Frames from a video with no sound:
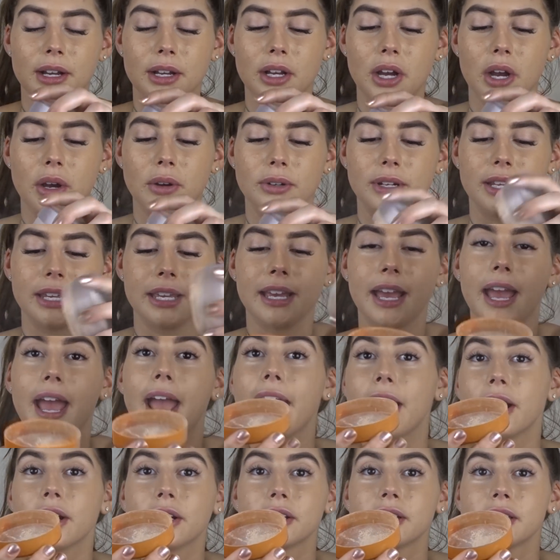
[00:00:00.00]
Coty
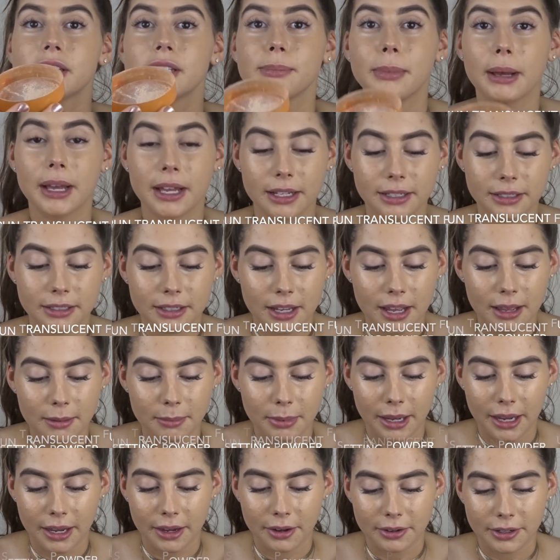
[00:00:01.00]
Airspun
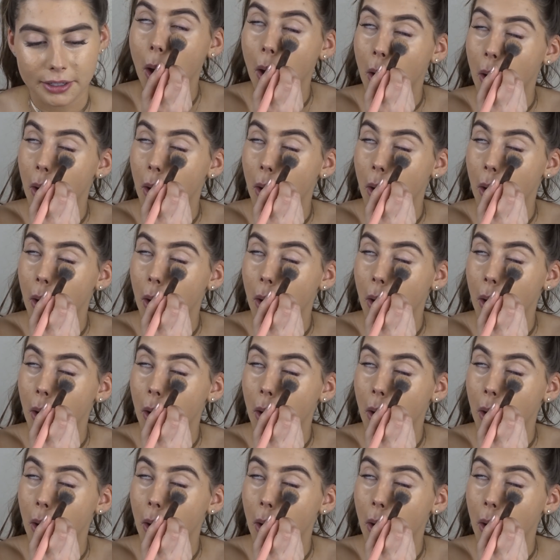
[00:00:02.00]
powder.